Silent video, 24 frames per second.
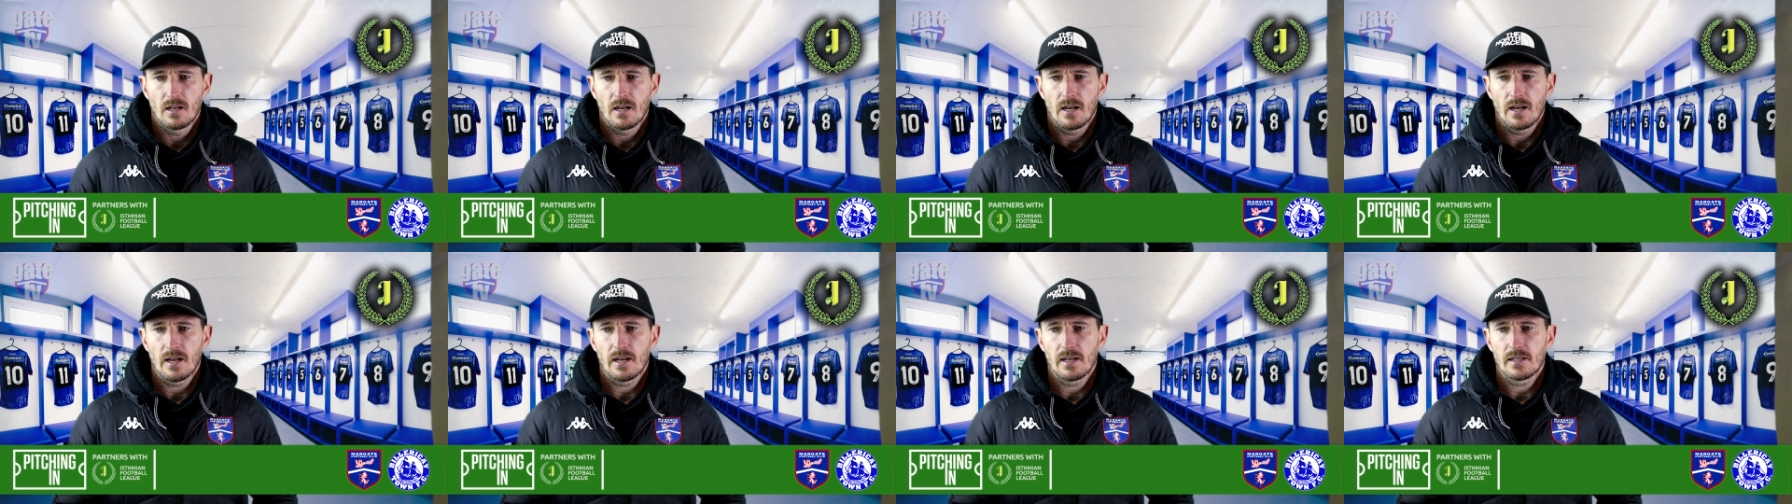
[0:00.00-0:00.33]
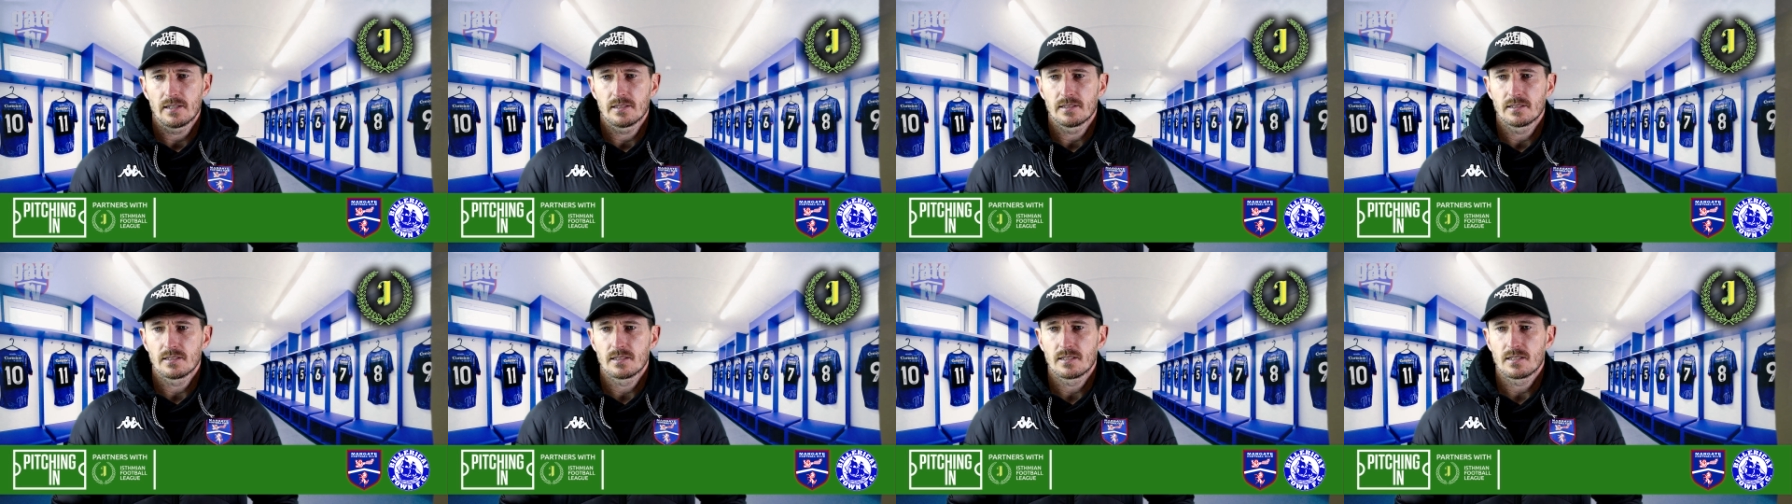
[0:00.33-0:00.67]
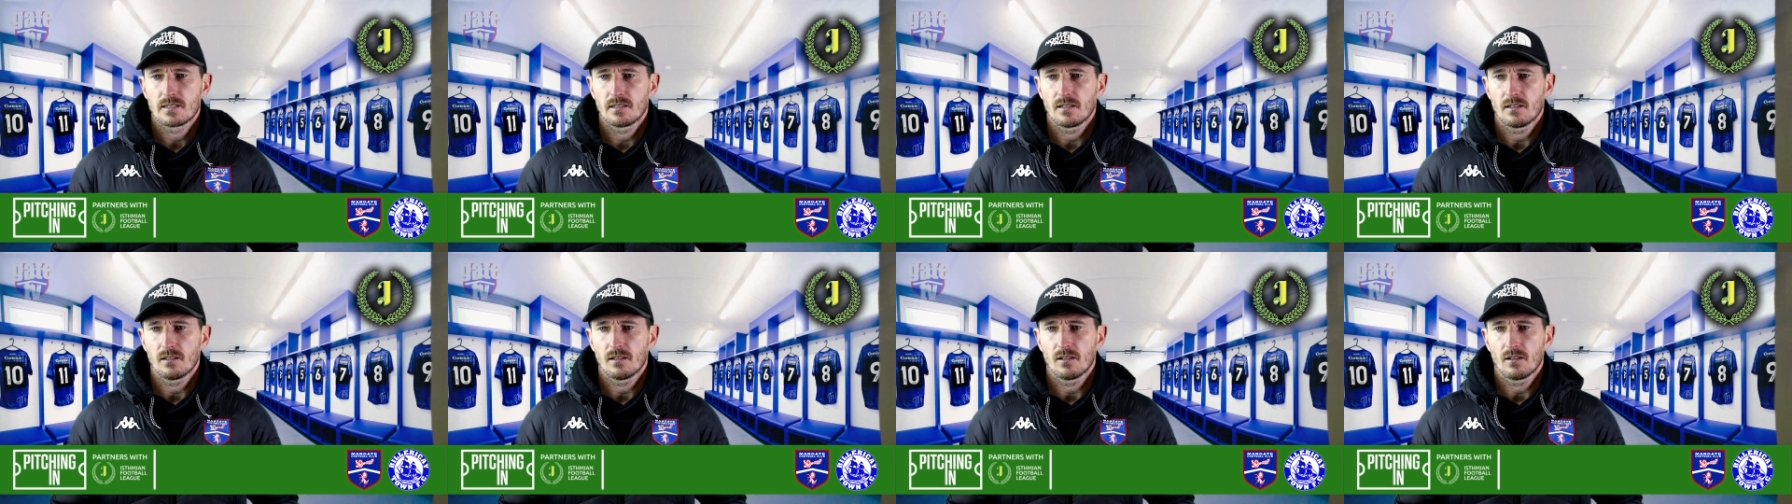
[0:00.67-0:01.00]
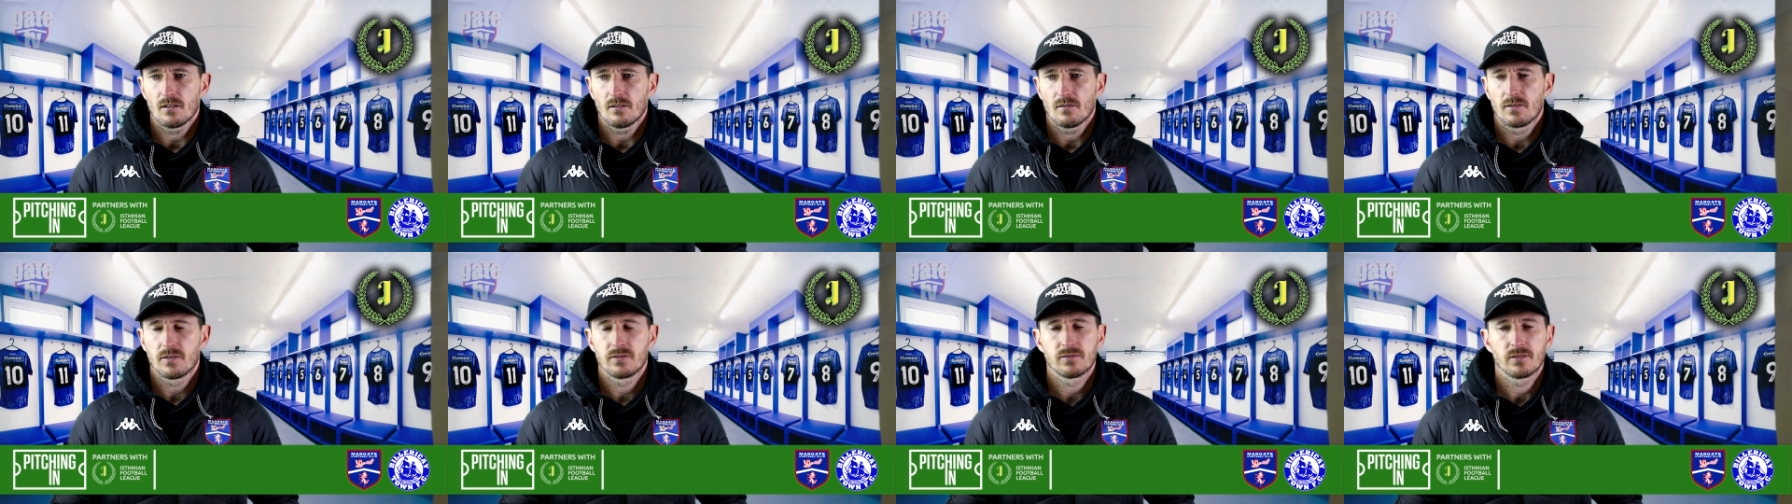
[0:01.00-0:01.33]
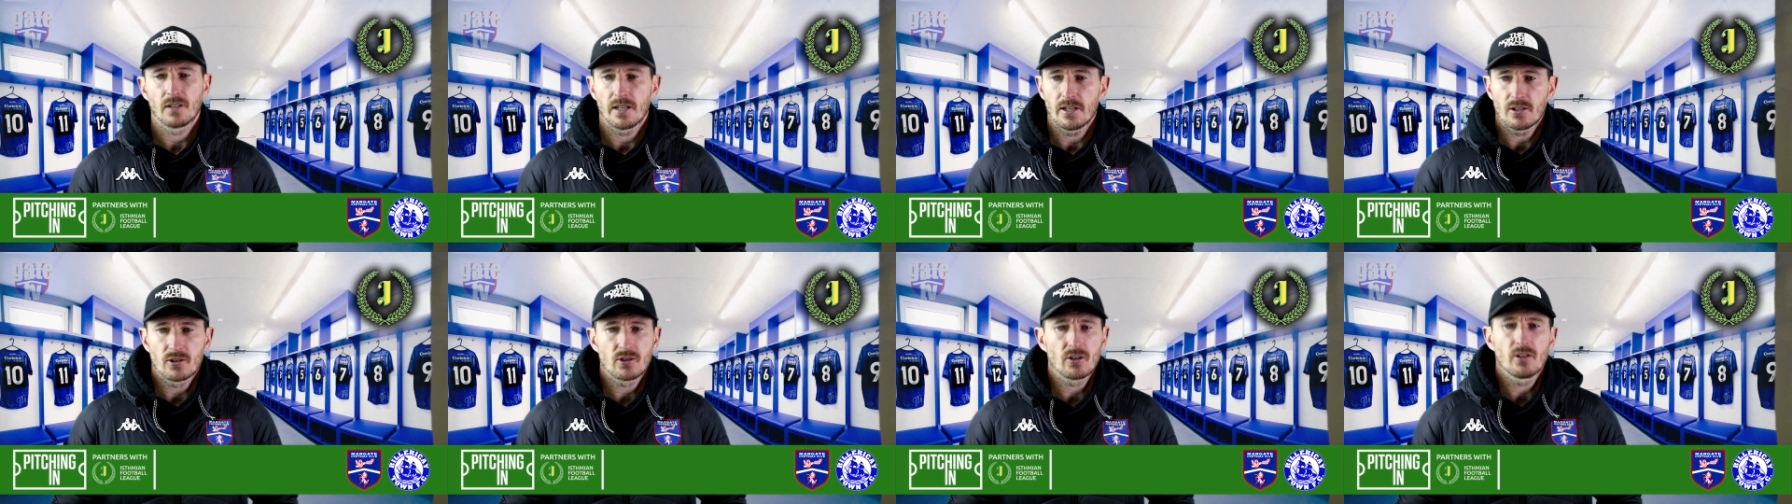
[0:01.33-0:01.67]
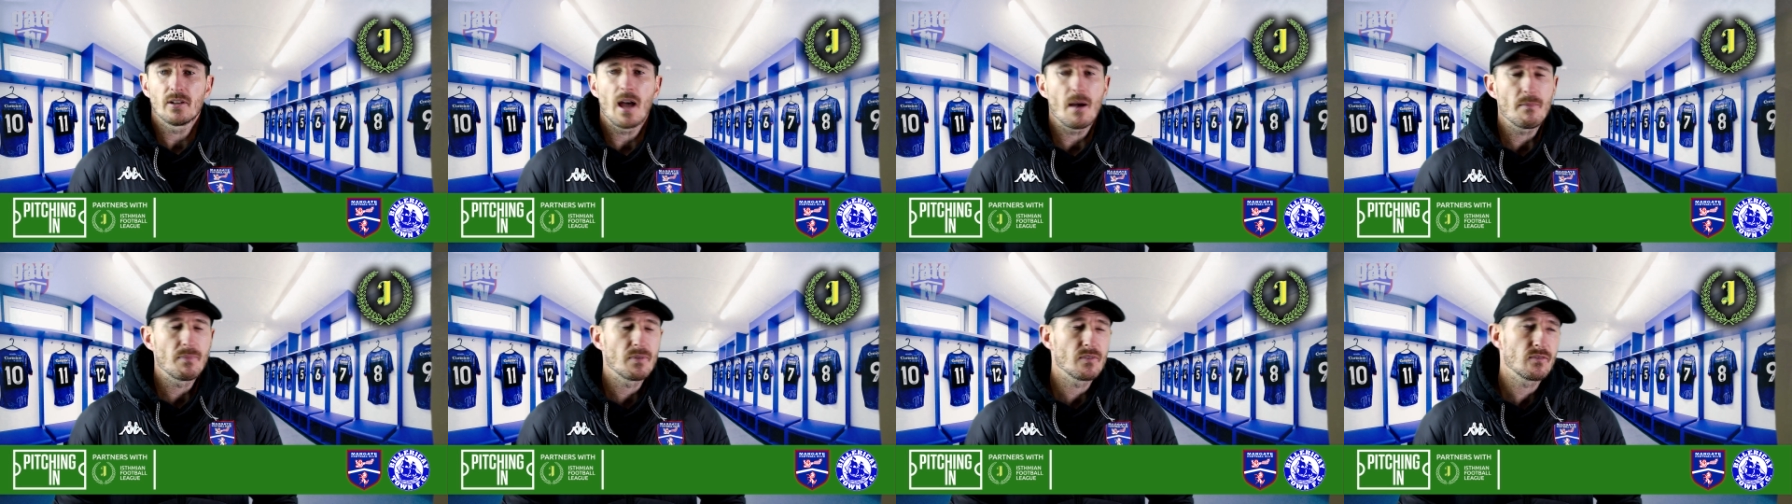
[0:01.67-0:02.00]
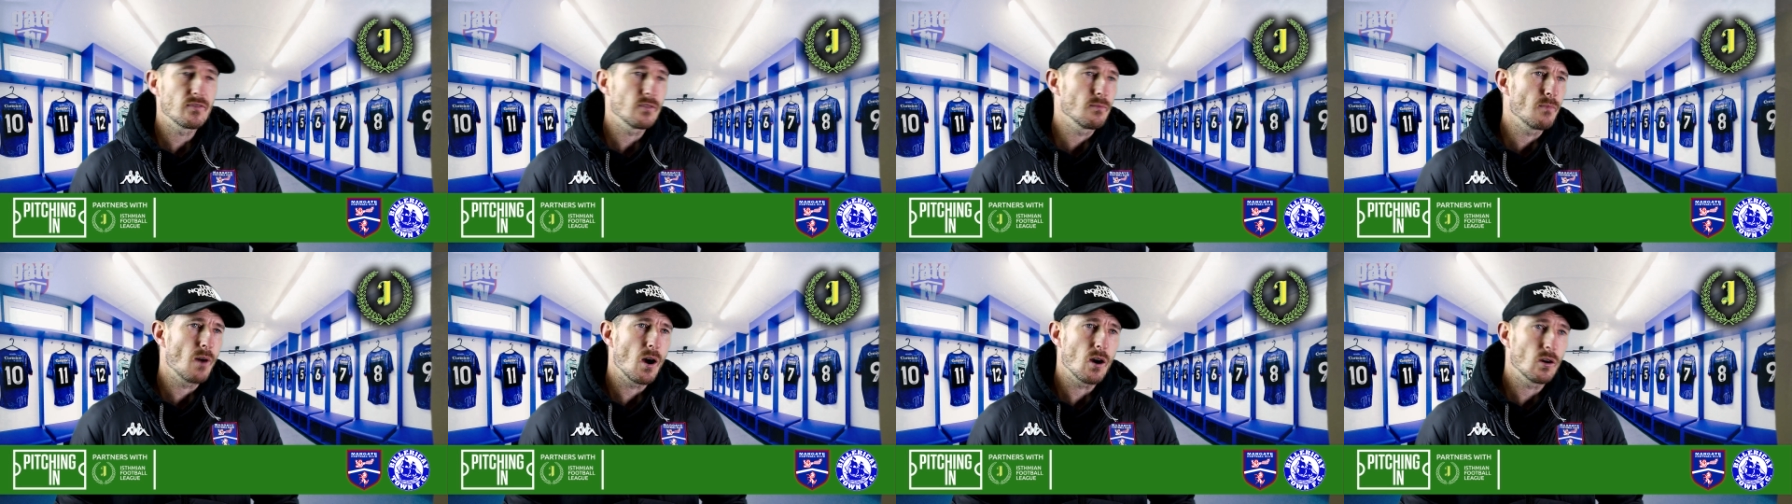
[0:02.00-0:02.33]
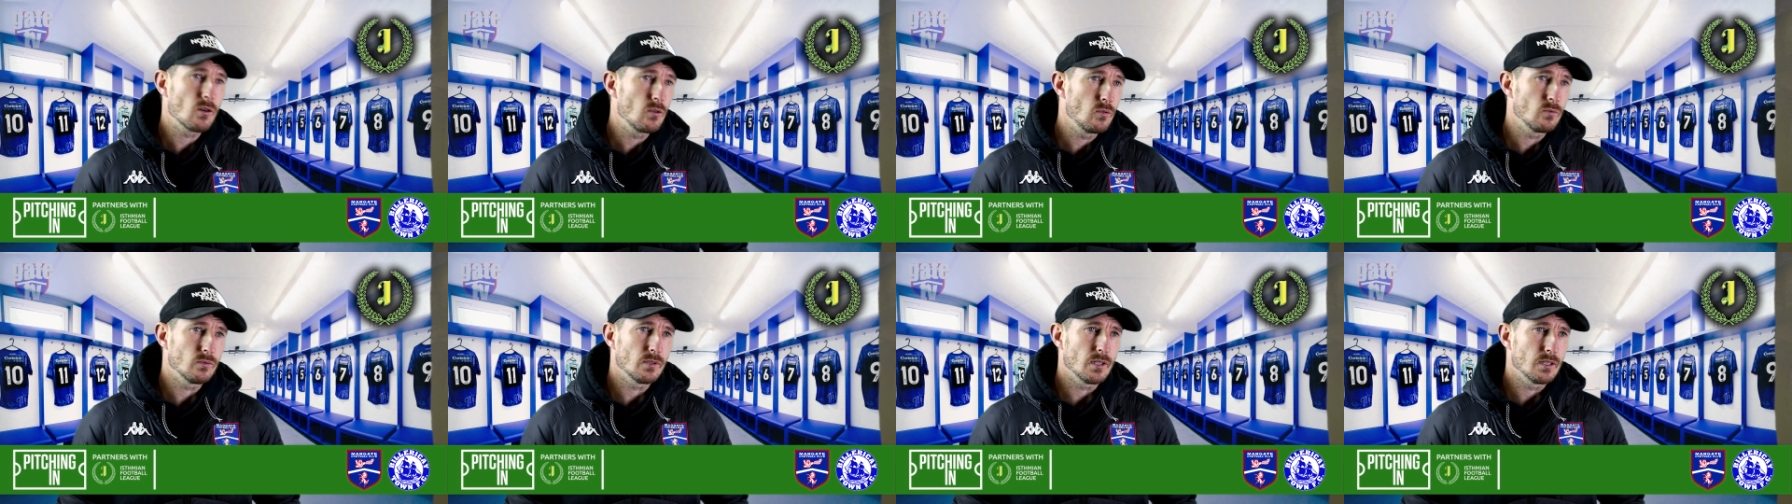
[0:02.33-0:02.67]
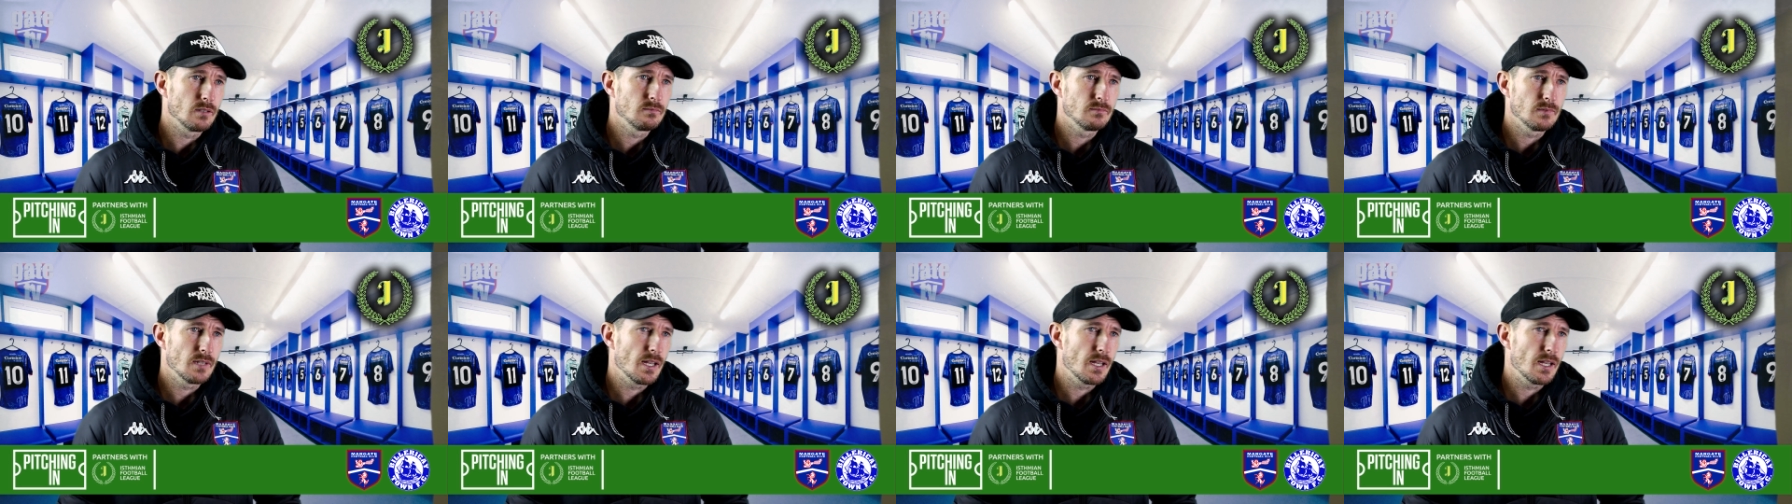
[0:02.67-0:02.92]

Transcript: and it shouldn't happen from our corner.